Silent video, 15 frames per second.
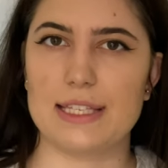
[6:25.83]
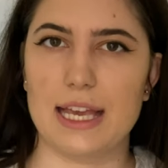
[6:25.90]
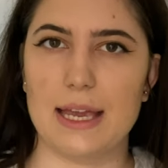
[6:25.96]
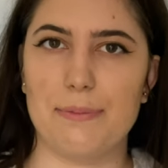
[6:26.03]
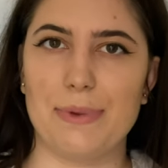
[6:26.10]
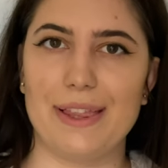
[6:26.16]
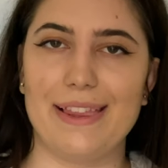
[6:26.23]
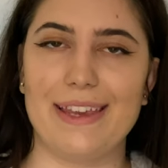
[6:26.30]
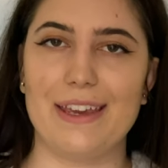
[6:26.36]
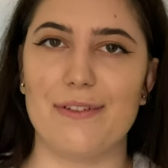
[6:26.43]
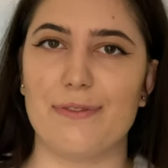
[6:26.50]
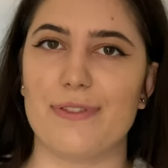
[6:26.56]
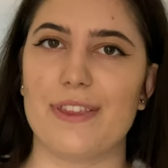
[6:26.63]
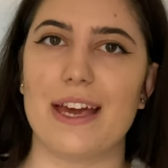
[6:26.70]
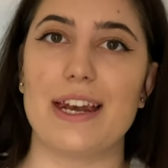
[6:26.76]
I
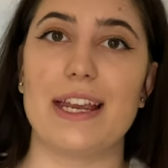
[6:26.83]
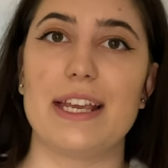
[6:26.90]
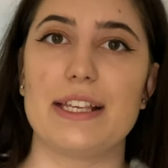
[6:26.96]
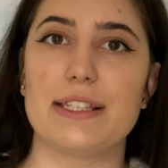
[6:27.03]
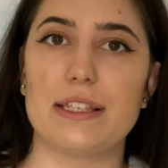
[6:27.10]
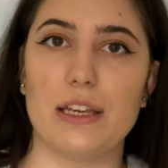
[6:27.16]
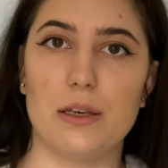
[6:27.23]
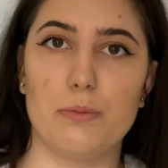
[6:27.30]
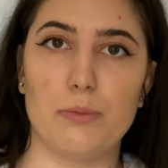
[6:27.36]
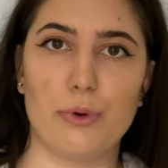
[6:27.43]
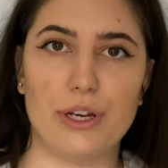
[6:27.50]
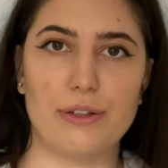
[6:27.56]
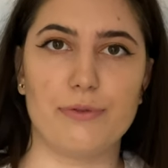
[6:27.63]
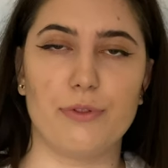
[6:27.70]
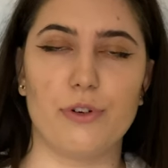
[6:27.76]
believe, that is in
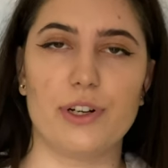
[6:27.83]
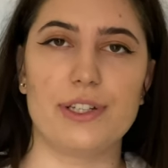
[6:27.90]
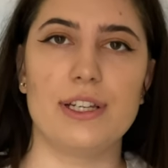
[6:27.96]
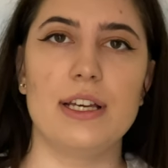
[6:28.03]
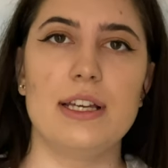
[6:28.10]
Brentford.